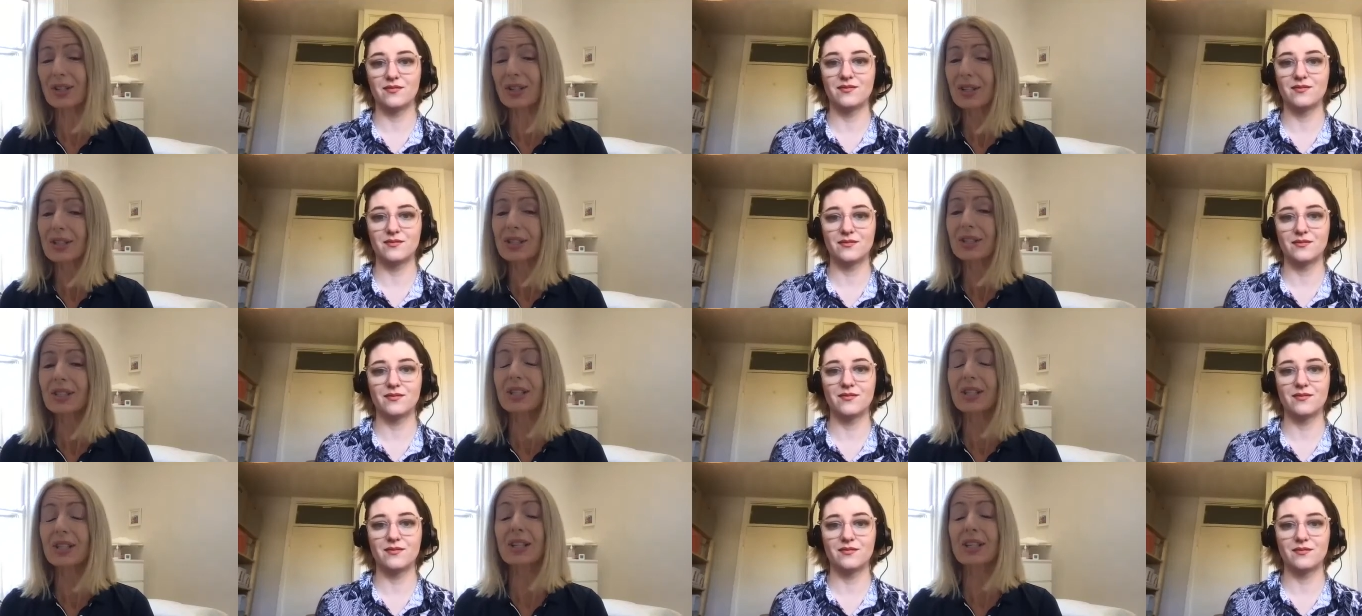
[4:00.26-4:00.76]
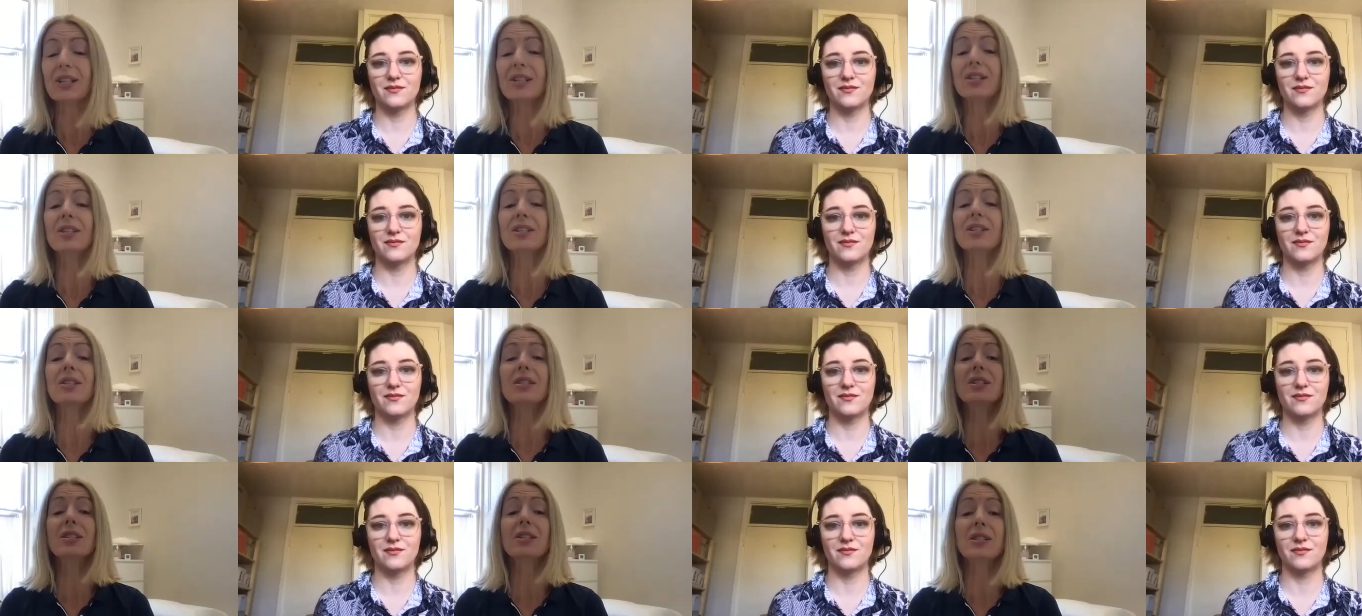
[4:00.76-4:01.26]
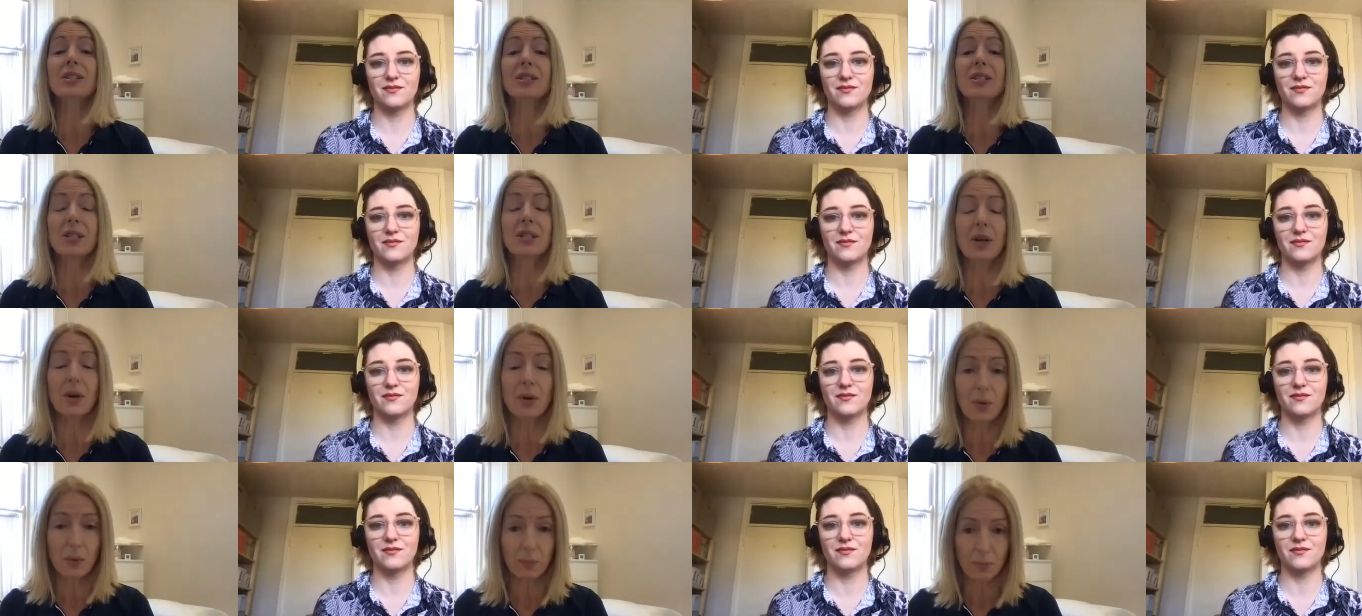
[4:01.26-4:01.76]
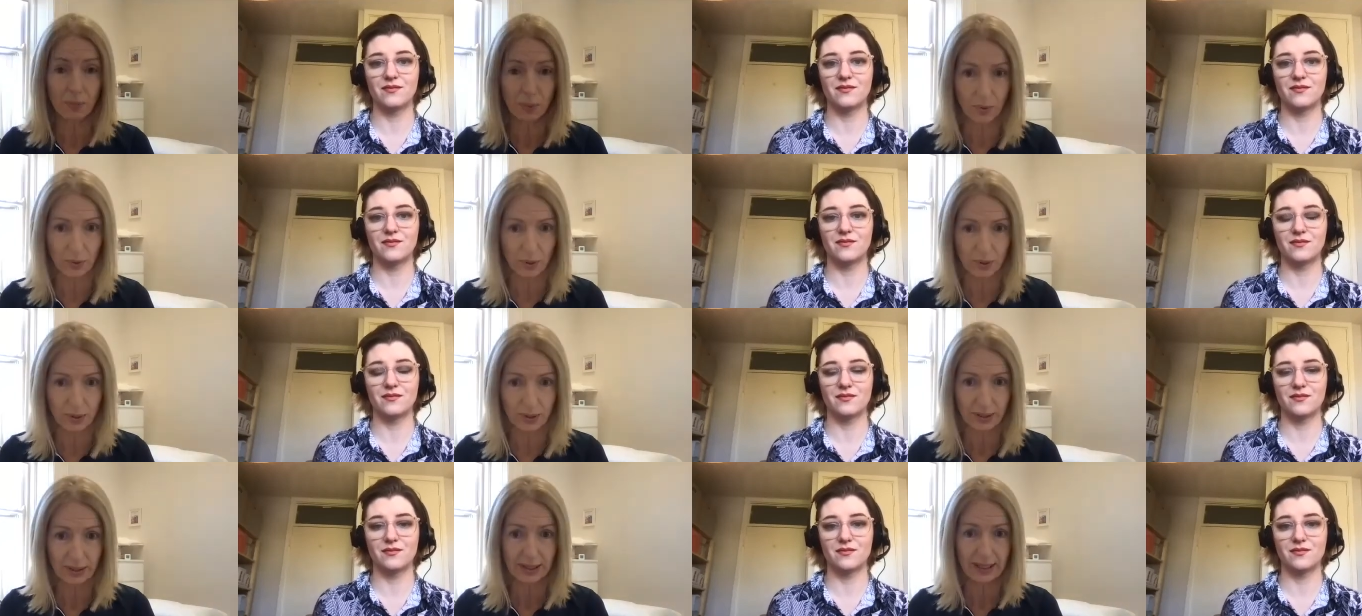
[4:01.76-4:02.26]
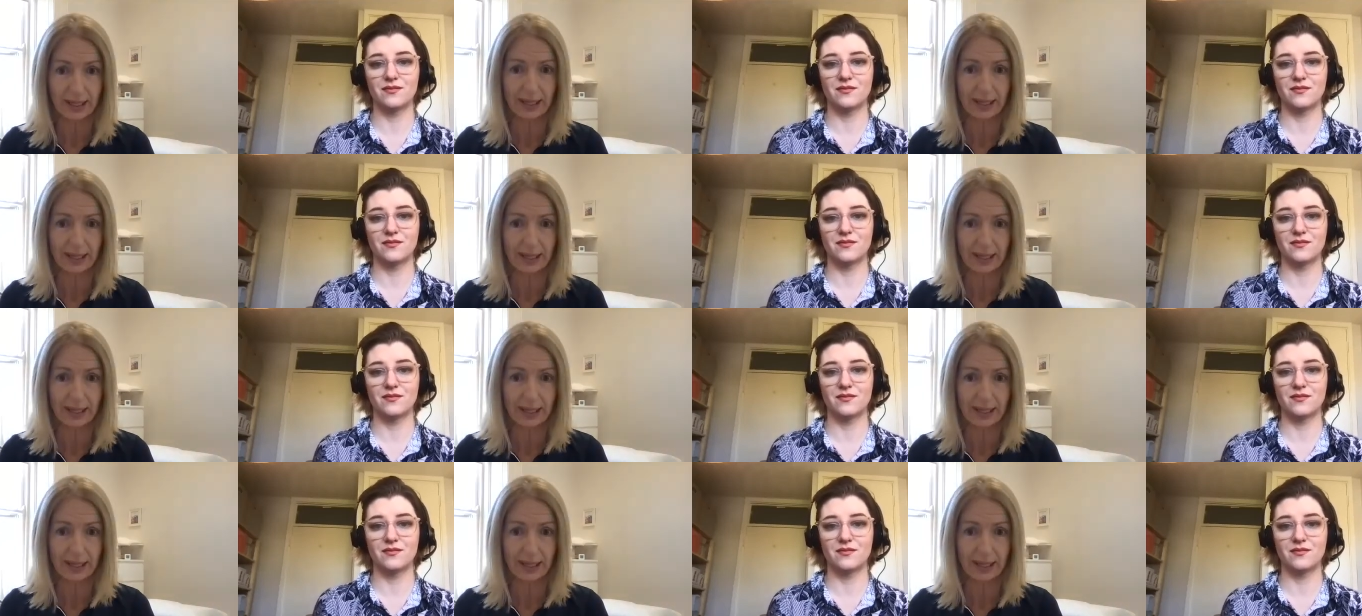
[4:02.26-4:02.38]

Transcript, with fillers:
Speaker 1: just so important.